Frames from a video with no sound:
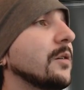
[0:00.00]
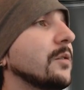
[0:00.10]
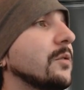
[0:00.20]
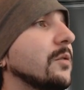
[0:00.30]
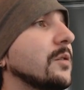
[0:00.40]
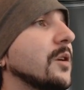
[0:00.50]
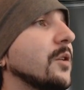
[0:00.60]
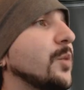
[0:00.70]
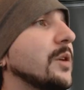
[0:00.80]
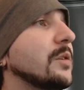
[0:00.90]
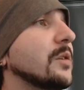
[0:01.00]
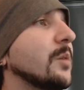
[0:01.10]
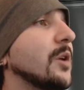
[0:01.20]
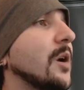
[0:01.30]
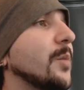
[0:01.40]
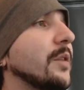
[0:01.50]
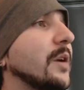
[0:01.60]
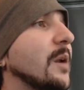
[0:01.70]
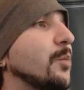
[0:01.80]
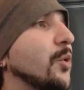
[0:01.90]
to these other pieces up top and they're
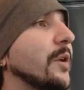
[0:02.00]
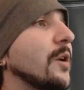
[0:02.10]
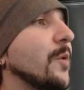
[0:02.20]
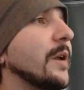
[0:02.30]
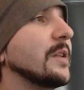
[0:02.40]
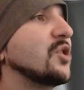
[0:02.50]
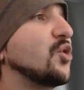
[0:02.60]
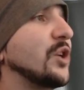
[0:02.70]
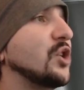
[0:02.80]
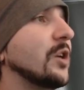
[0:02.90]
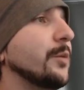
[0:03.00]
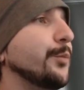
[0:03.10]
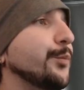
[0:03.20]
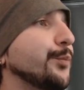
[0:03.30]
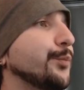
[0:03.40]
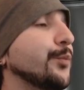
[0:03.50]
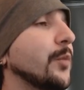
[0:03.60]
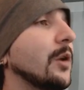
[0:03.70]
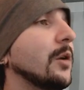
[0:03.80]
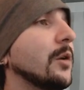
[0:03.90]
kind of pulling away and stretching it.
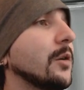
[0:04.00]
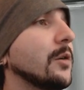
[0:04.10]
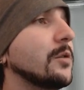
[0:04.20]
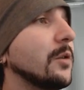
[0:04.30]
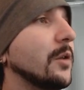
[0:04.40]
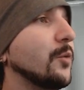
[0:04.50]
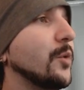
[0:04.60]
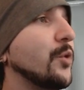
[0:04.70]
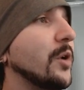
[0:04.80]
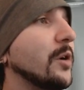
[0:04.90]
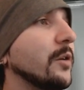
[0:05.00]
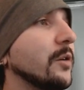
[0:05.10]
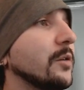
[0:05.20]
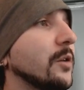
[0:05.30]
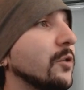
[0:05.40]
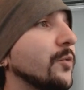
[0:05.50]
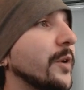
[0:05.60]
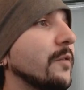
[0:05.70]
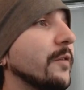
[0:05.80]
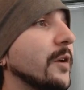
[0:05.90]
And then we put another little ring
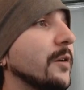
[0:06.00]
over here.